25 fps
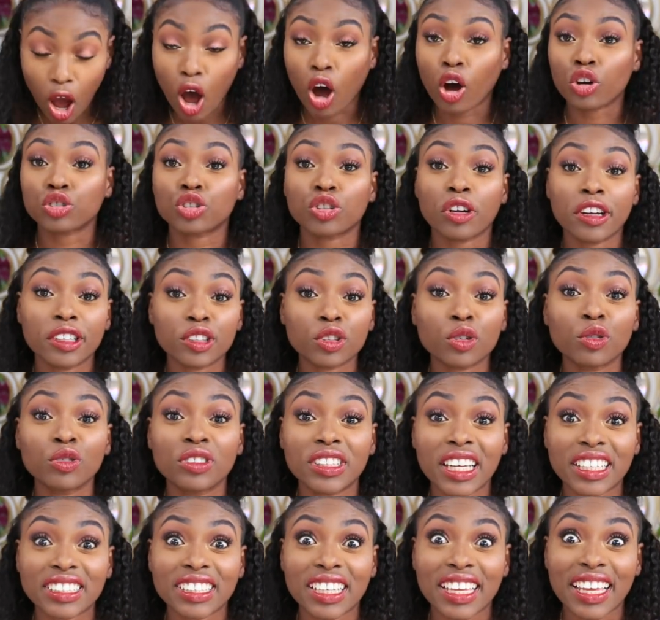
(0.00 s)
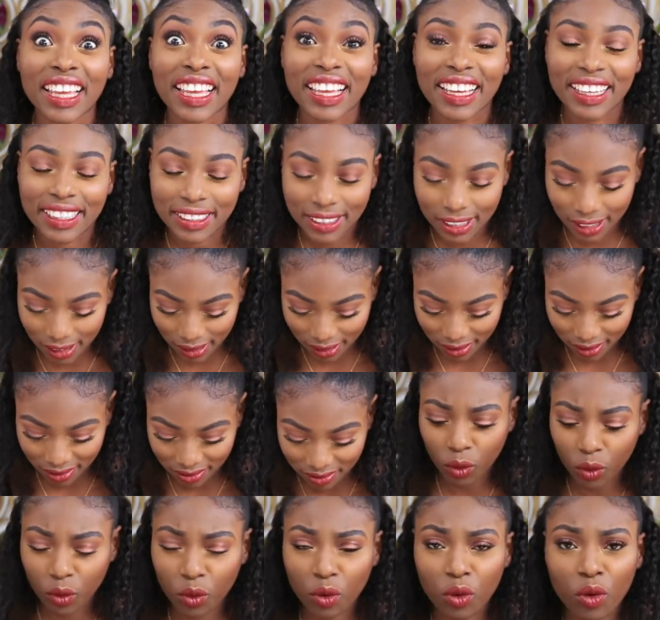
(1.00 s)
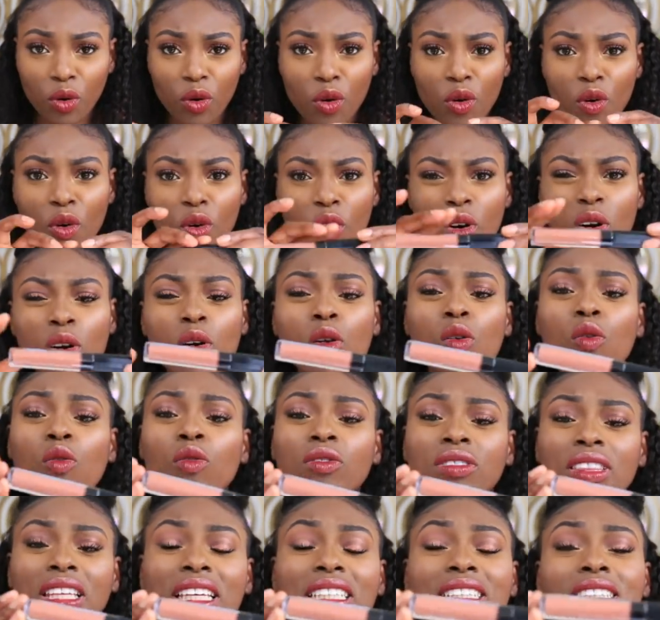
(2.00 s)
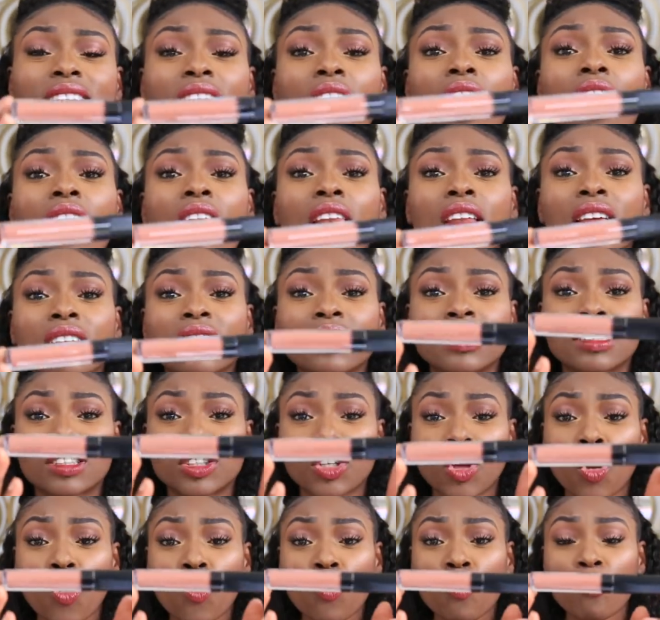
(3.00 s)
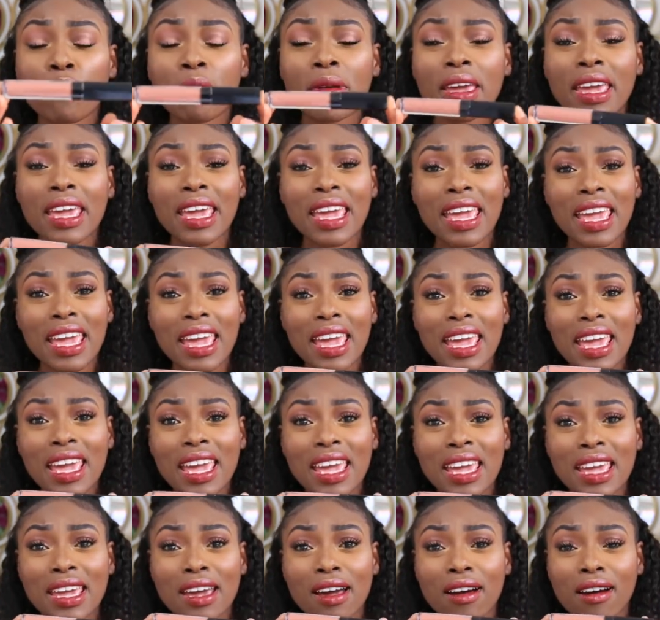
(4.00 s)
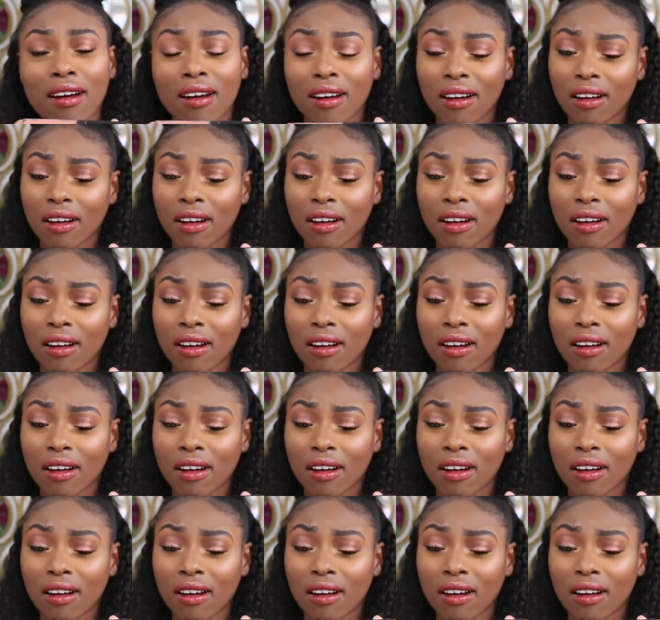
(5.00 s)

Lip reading: Oh, sorry, it's called Desert Heat. Ooh, this color's so me.